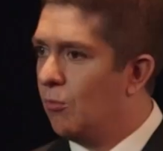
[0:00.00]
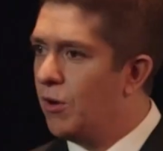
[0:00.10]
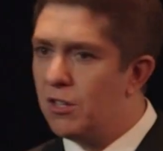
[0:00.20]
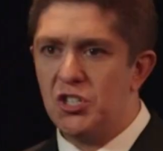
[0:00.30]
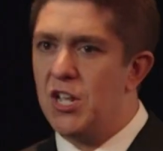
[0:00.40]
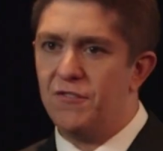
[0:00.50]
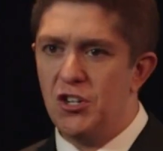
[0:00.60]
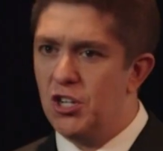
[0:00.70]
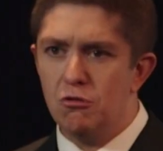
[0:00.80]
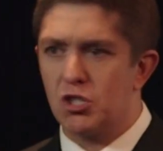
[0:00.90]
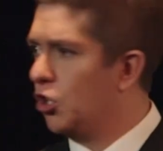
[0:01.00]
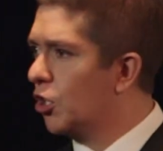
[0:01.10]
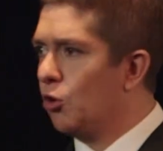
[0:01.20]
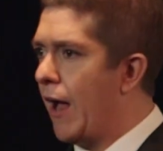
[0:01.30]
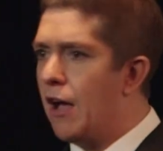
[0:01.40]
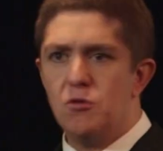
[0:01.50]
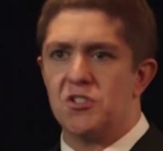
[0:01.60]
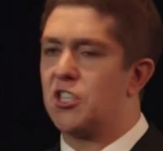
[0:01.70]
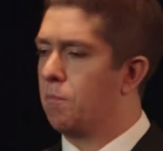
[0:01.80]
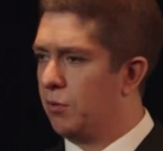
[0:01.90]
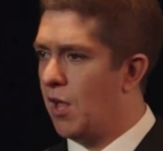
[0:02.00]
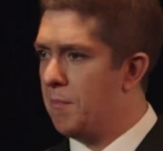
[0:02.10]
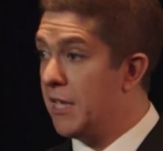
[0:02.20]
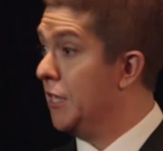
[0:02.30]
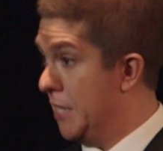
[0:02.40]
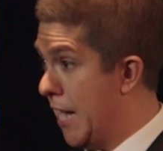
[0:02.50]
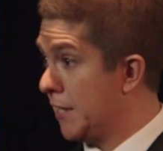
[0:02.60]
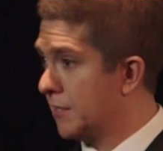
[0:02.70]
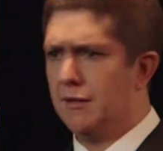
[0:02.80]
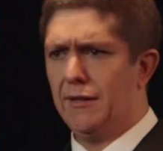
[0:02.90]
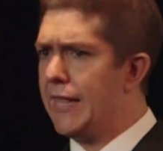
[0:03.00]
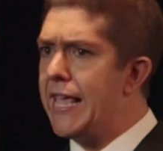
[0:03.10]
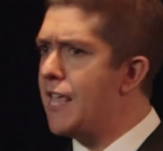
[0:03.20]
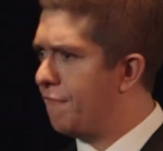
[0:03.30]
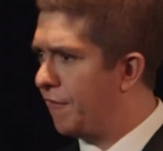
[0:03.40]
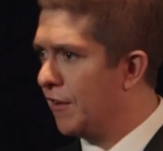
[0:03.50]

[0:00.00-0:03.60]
What else do you have to do? Just look around you. Is there plumbing? Yes. Leave.